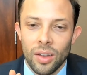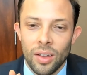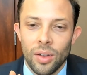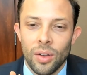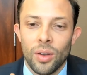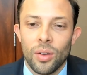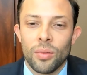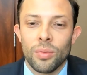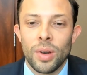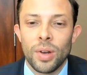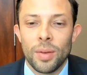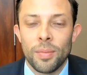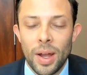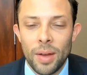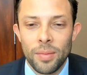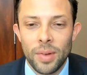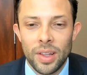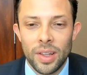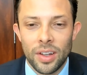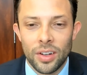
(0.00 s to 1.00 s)

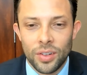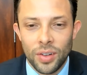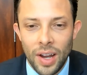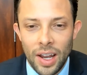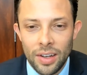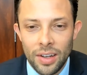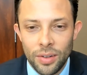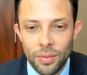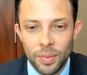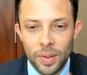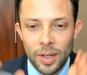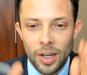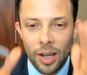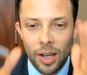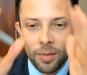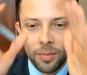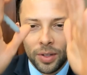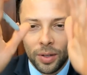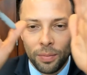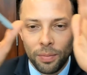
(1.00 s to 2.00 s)
Remember, the trust
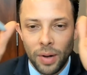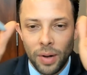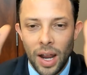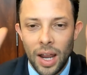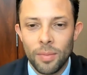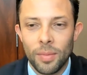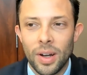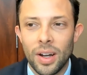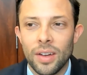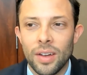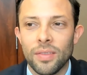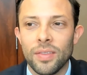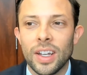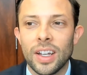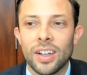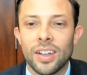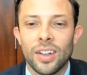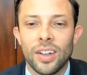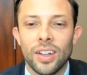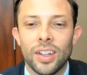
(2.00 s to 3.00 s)
becomes the primary
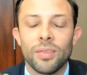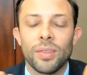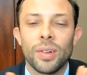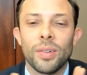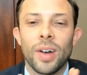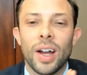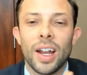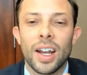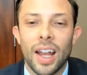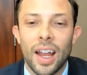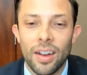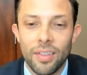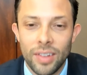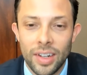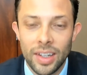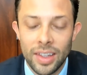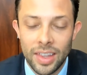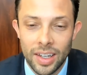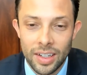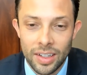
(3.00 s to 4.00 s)
vehicle, and we want
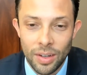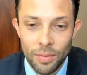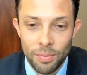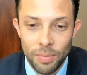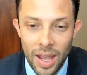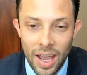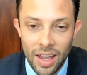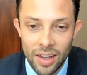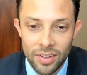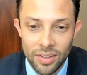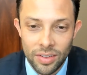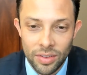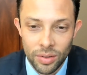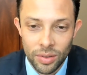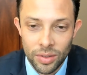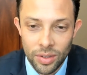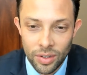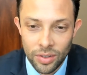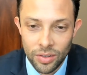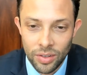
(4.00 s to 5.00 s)
everything to pass through
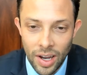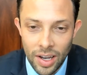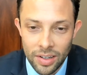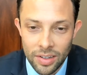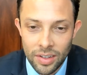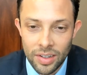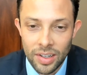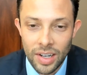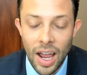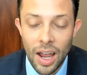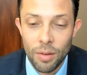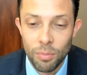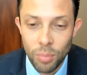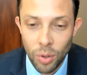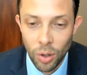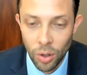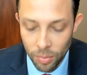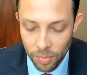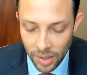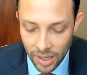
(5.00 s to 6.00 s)
the trust,
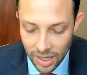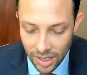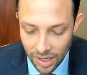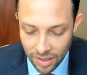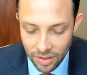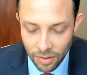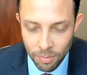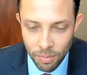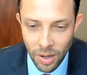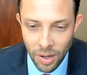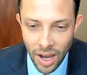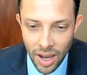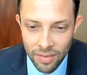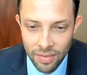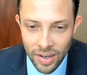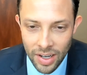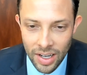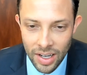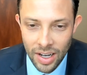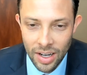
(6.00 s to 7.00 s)
non-probate, as a
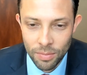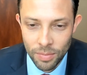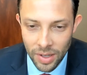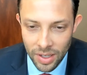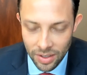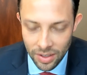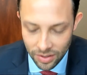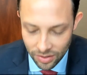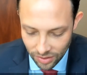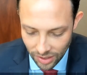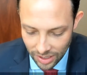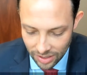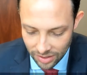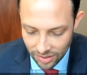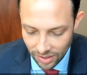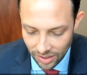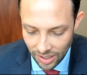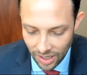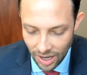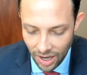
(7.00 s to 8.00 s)
private
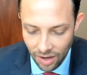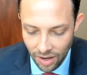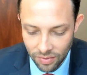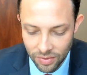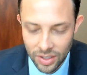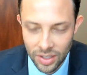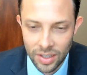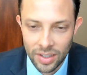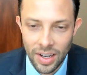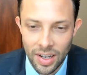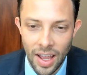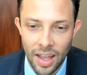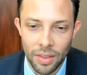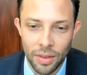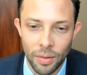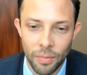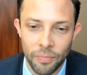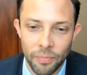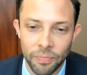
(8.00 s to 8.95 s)
administration after your death.